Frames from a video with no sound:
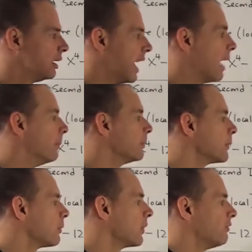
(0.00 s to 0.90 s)
Now,
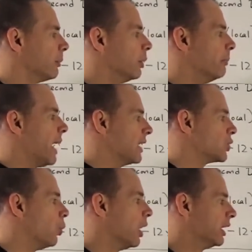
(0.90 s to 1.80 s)
if I put
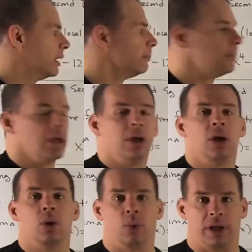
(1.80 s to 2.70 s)
minus 1 in,
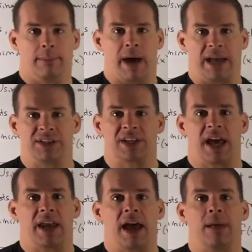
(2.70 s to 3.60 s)
we'll get a minus
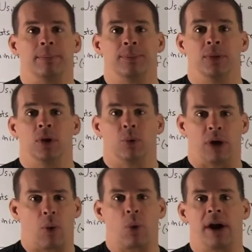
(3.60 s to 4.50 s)
sign out. We're
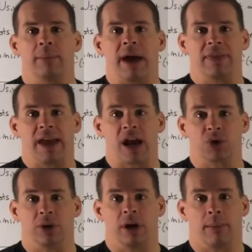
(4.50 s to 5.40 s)
not worried about the
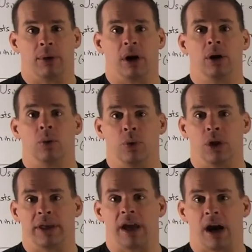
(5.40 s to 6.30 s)
actual number. We
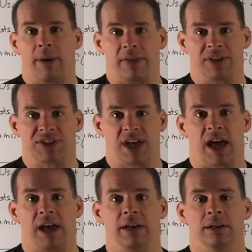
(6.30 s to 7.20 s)
only care about the
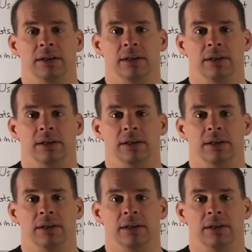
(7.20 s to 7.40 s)
sign.